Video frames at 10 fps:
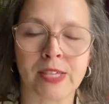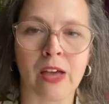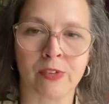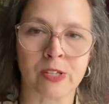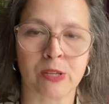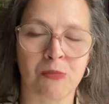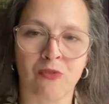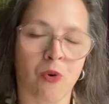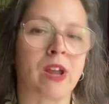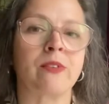obviously,
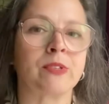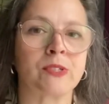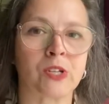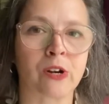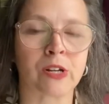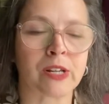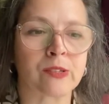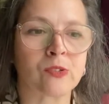before I even started it.